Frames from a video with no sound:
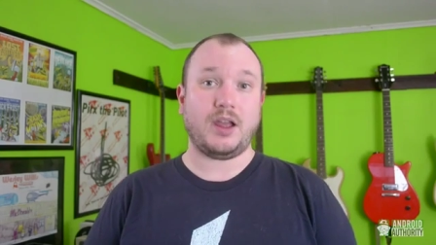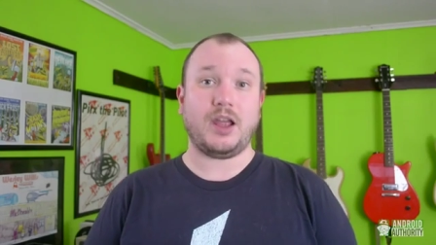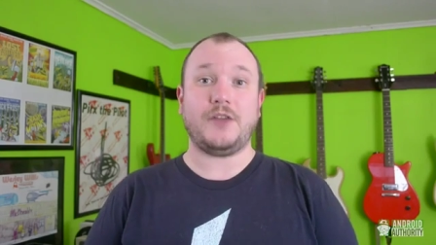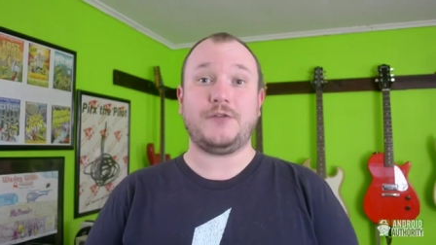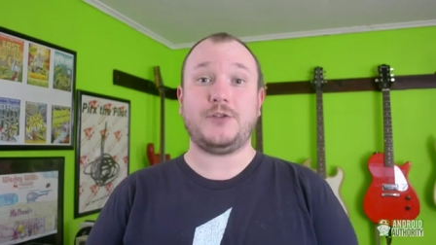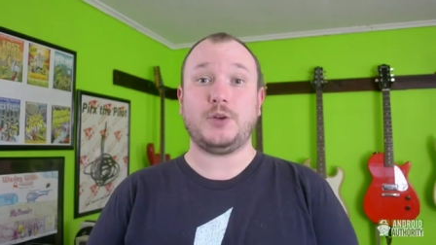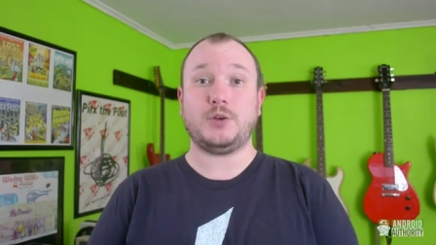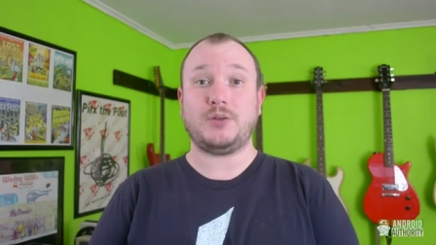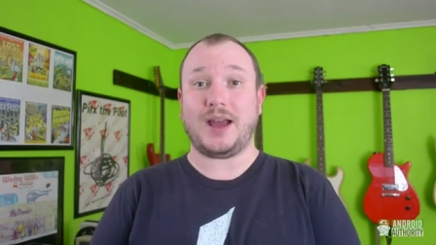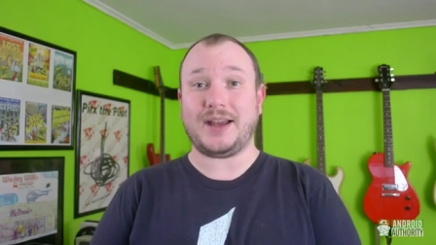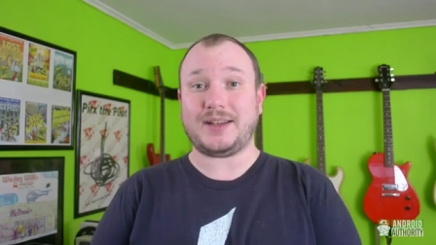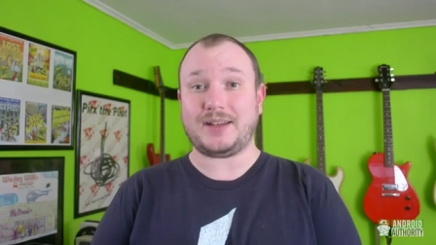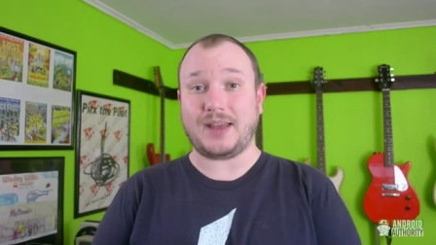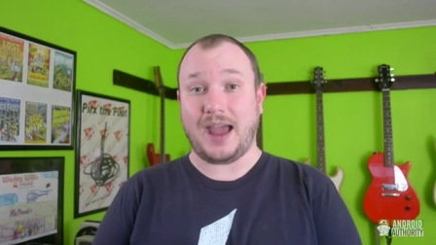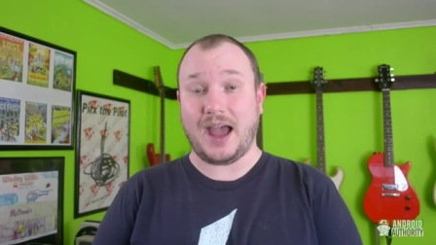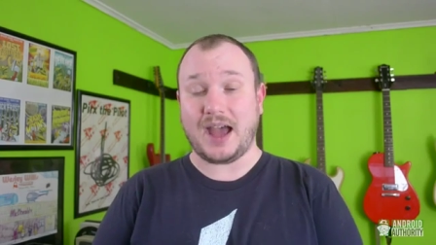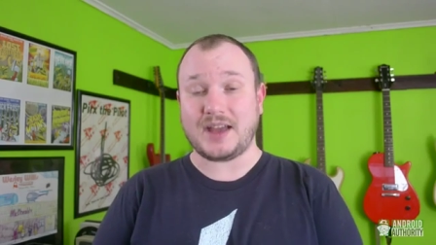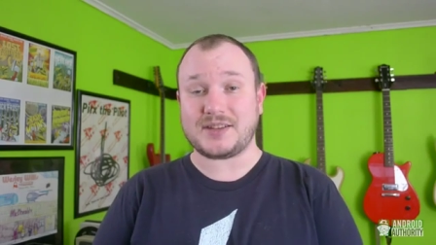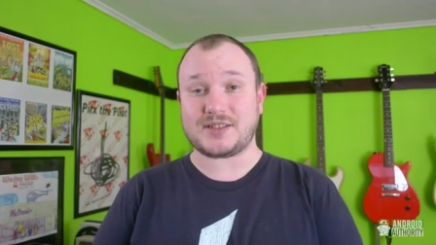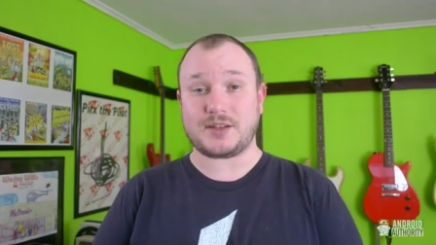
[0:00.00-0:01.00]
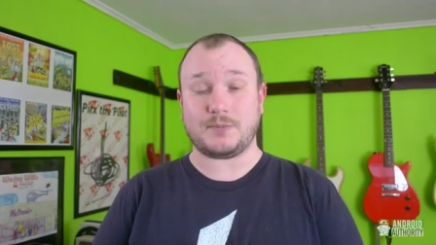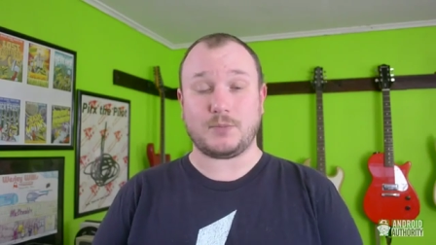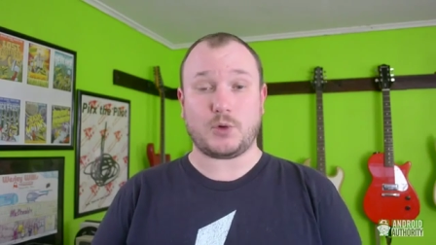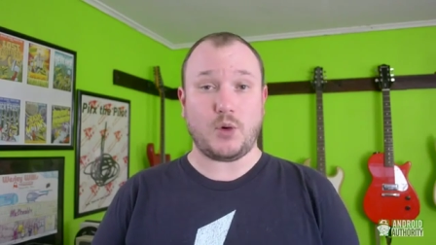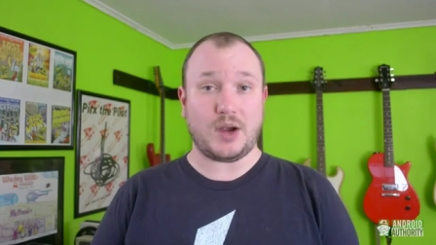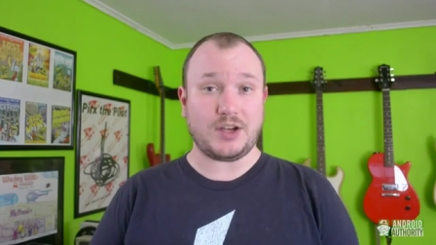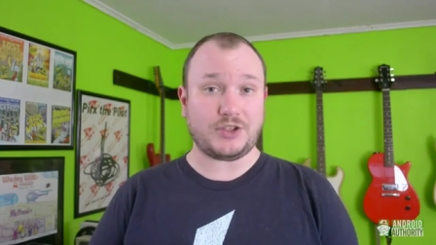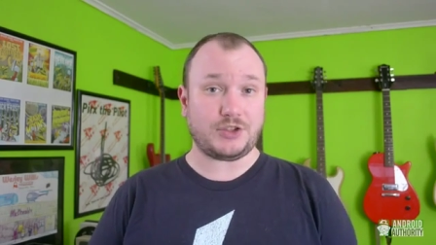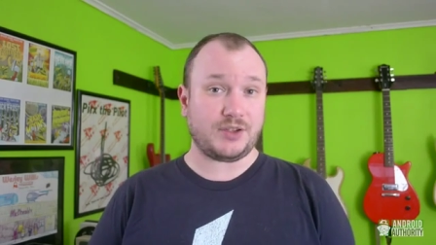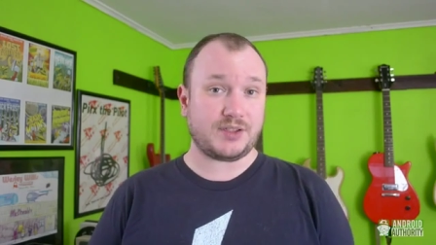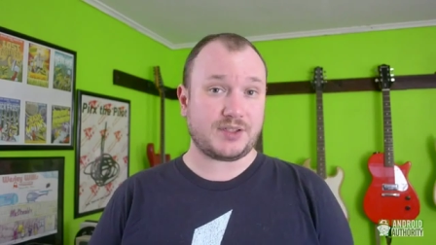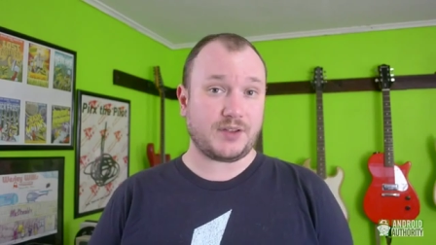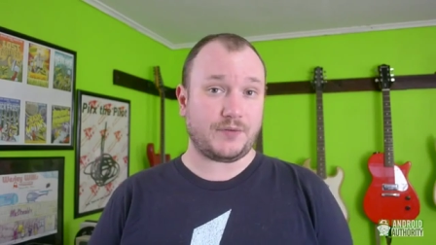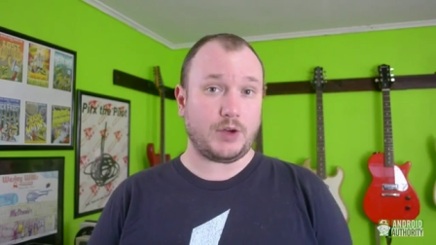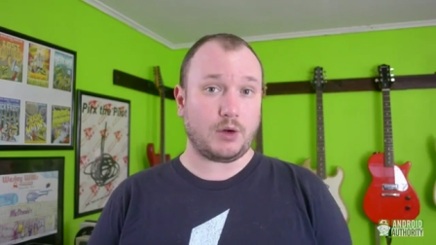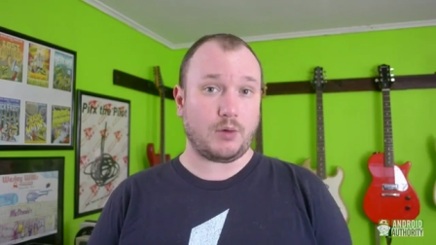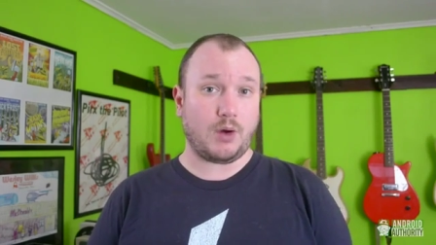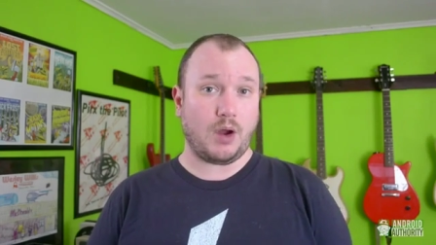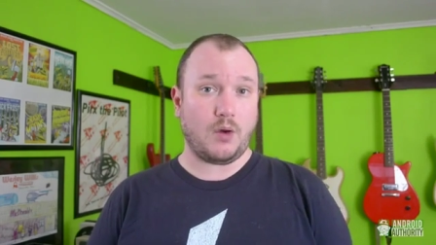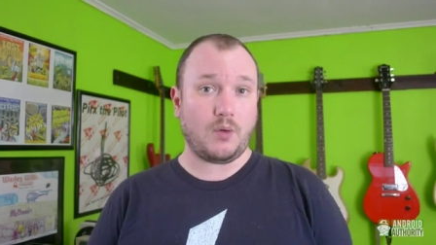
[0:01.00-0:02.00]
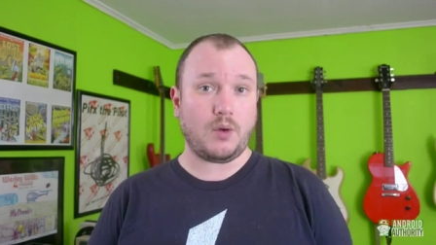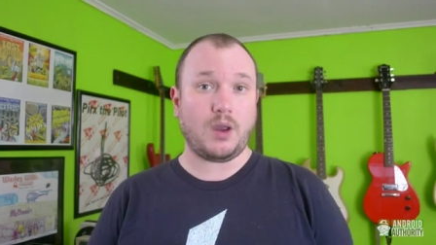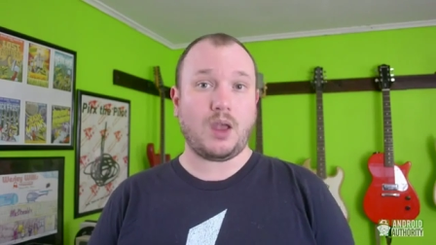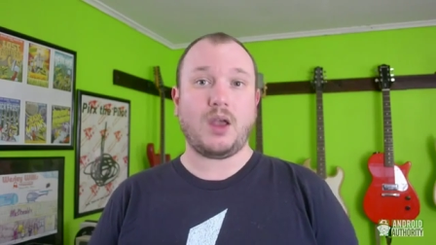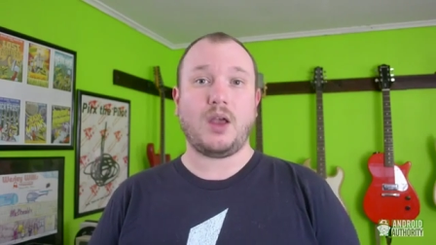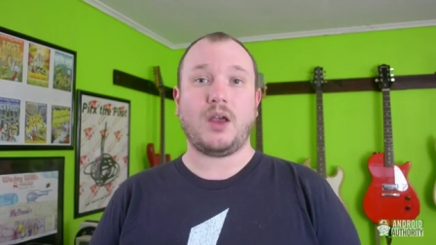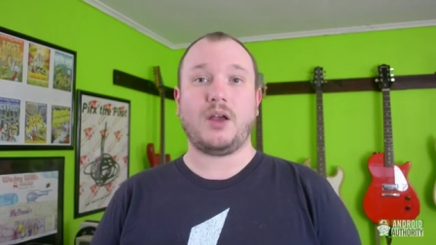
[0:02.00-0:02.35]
If you'd like to ask some questions of your own,